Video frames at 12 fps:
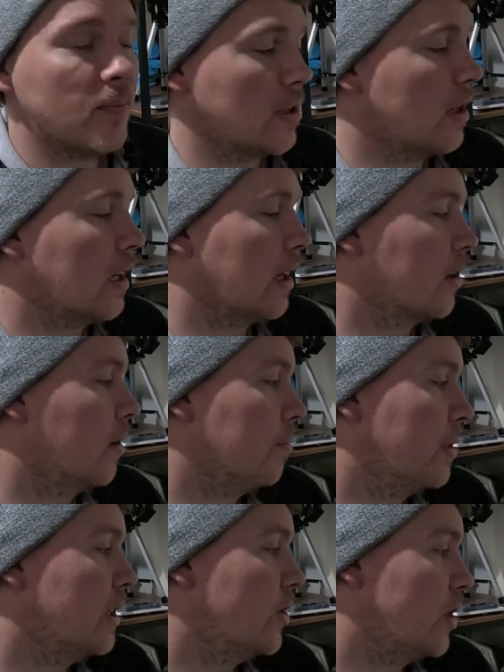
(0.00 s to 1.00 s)
So you click on
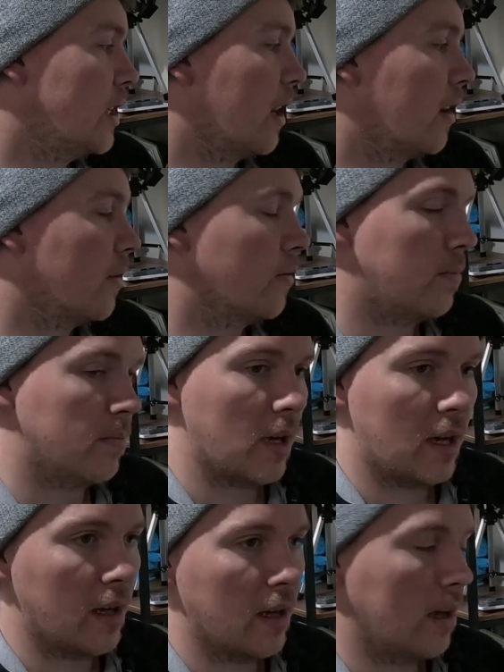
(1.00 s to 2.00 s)
BG Home
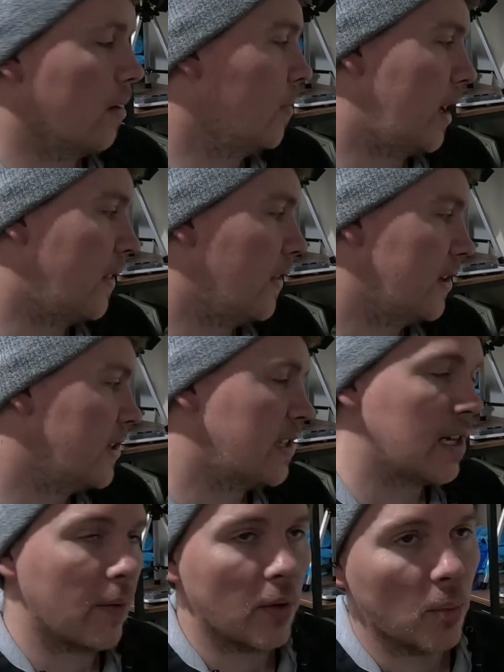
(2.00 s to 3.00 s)
and then it's a
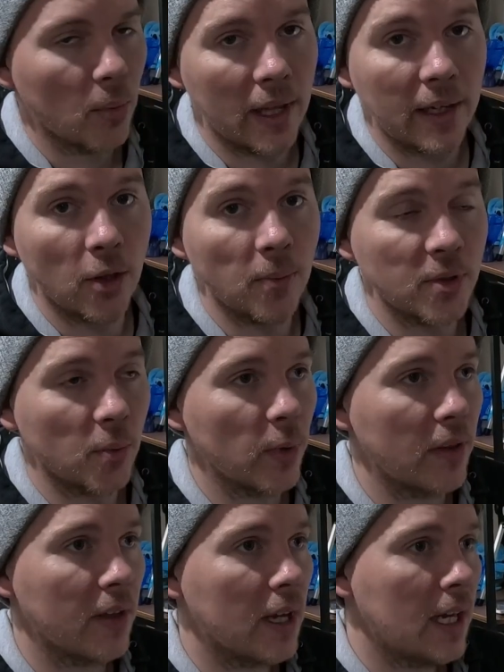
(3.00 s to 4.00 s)
serial number that it comes up
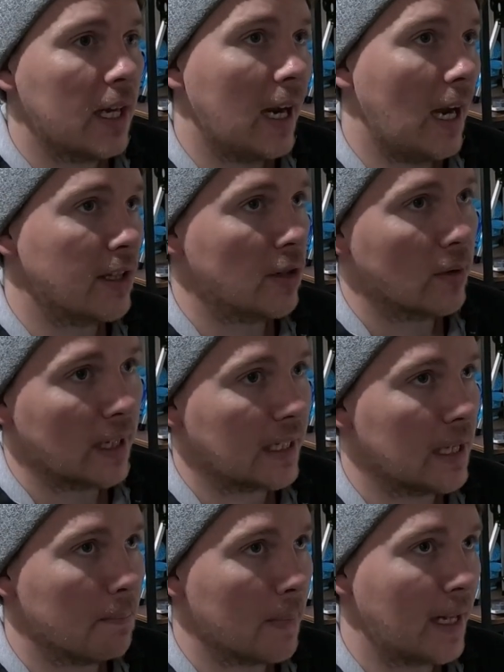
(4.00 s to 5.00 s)
with and you link
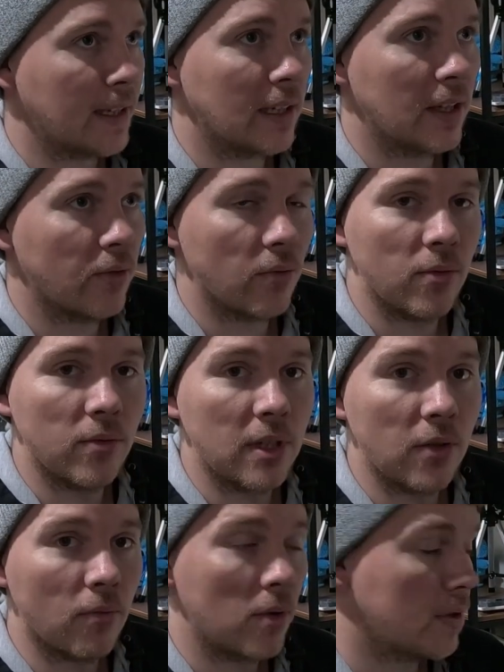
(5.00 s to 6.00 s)
it manually through to
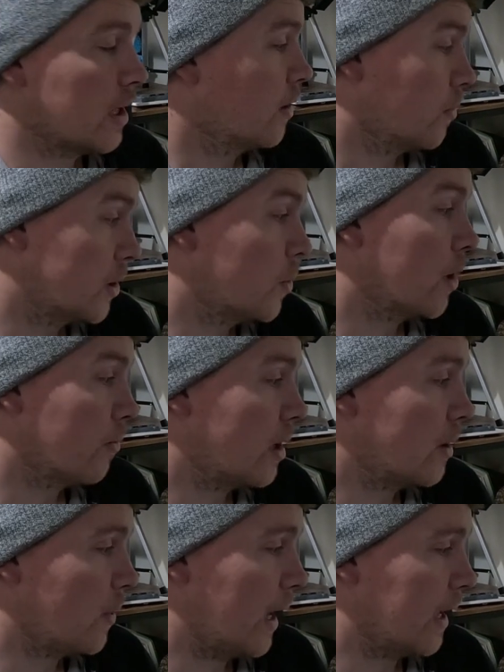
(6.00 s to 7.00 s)
your router, which worked
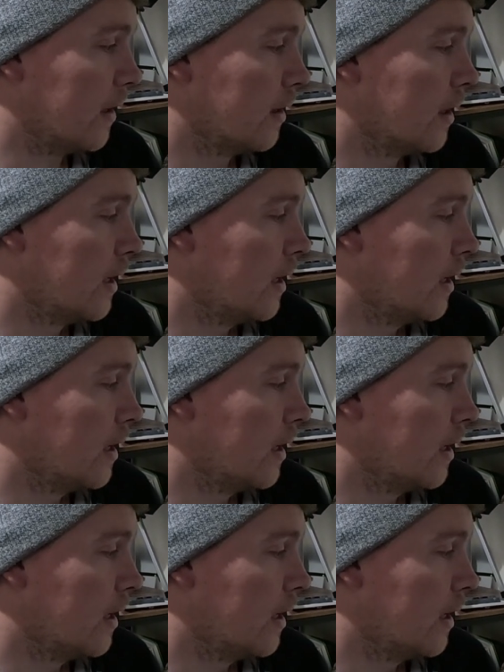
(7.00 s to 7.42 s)
really well.